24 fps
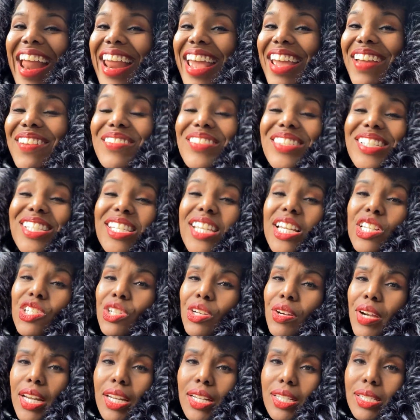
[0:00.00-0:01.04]
And it was such a
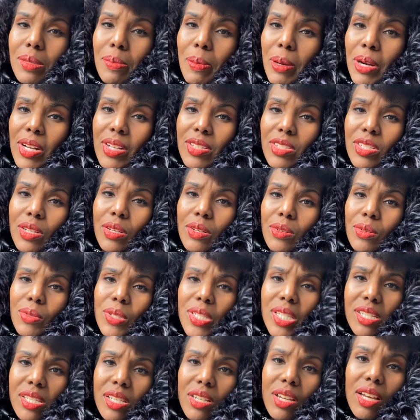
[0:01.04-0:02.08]
great experience. It
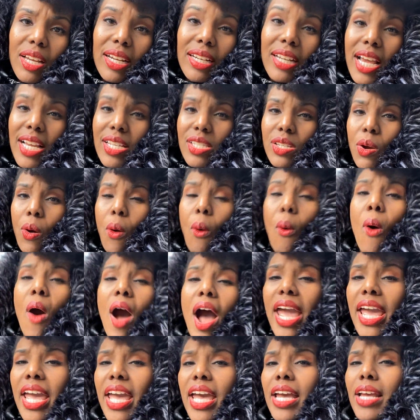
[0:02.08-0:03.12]
was nice and
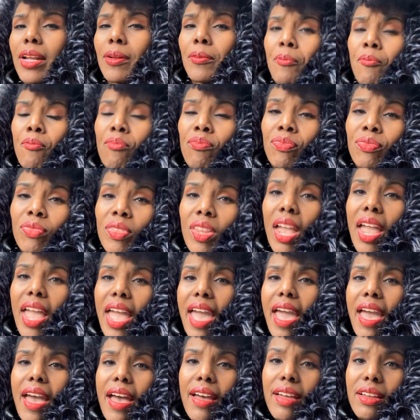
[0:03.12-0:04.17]
quiet
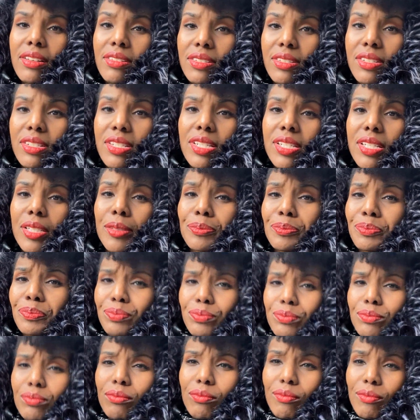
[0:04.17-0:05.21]
and
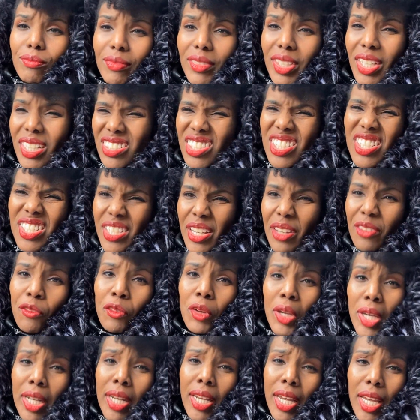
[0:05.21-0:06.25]
just
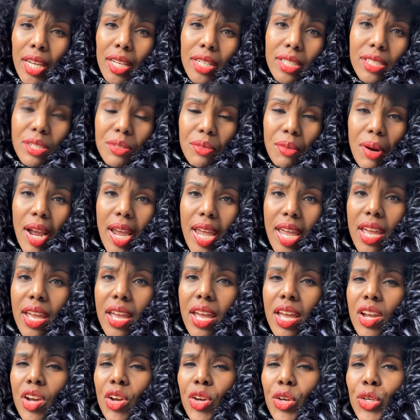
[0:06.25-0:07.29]
convenient, right?
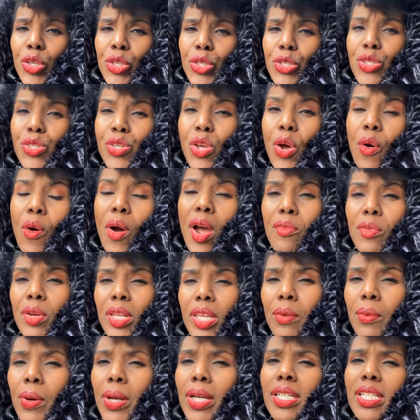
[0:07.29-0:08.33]
So I
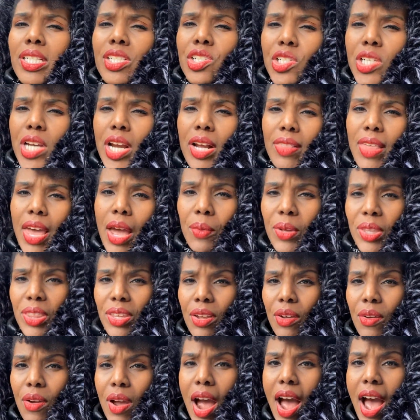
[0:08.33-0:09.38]
really wanted to share that with
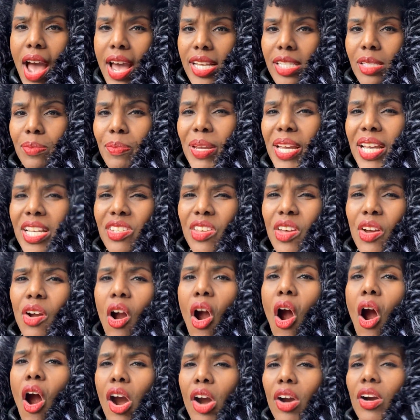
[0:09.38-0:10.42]
you guys because there
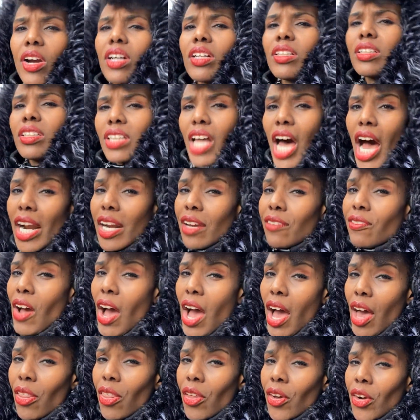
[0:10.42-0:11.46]
are a lot of
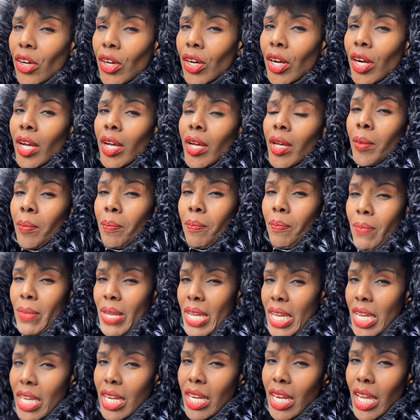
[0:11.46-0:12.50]
other
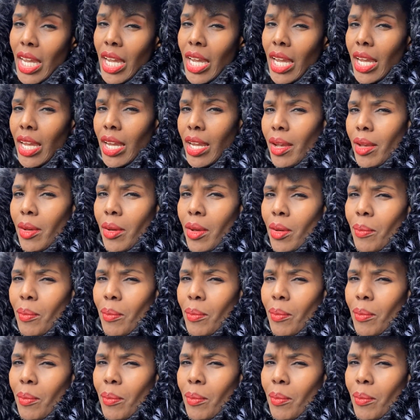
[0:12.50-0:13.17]
meeting